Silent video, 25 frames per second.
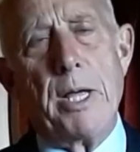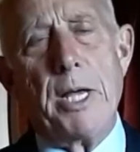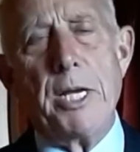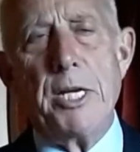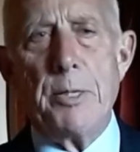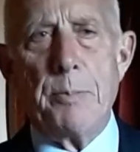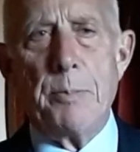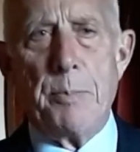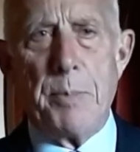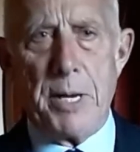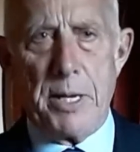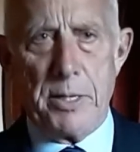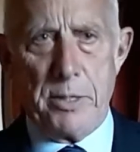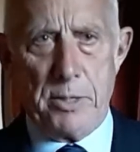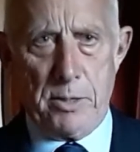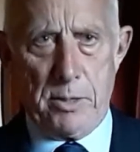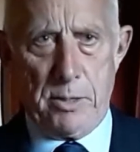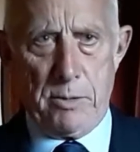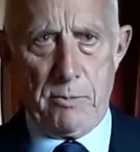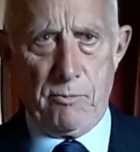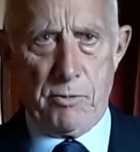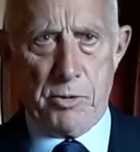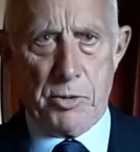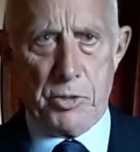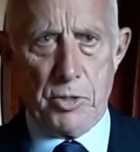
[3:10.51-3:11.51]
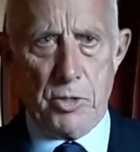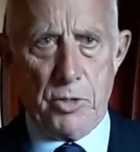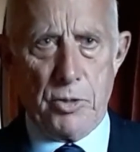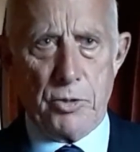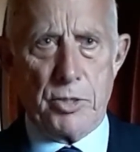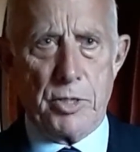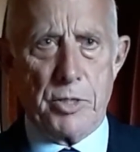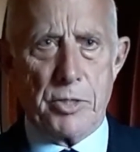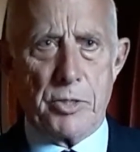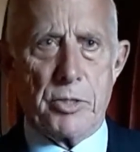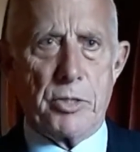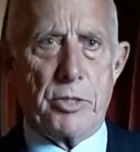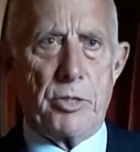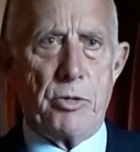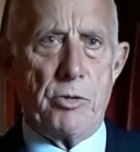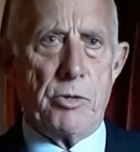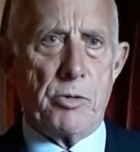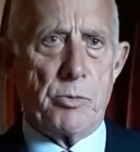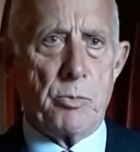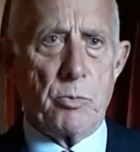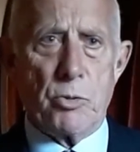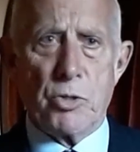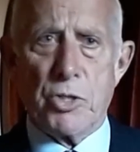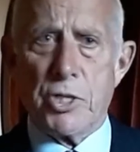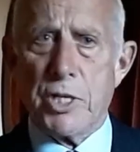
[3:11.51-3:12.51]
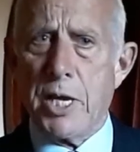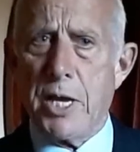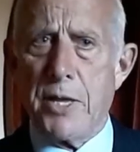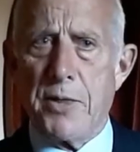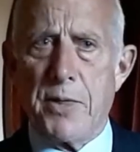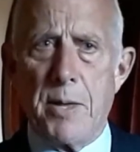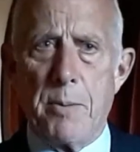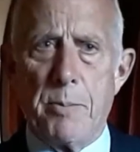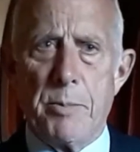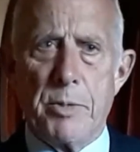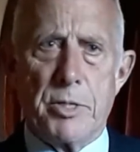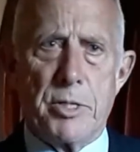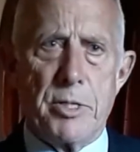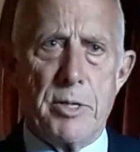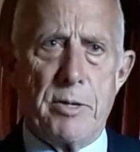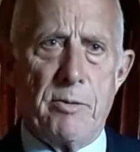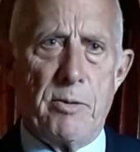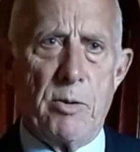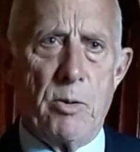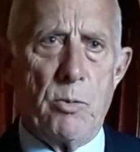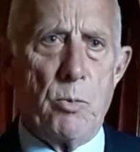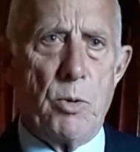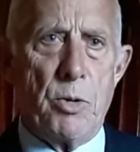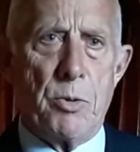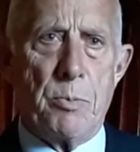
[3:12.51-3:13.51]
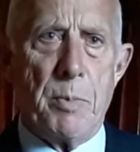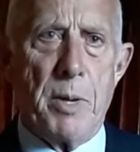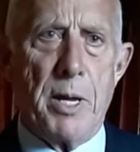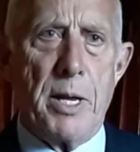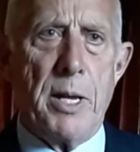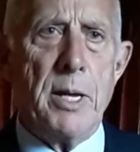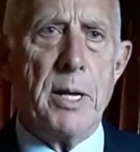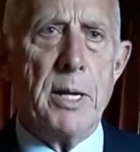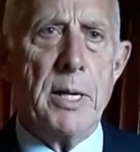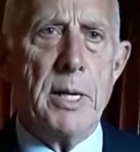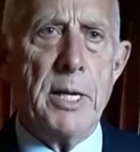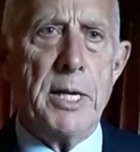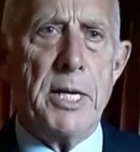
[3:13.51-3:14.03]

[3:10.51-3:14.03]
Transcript: independent research institutes will share their material with me.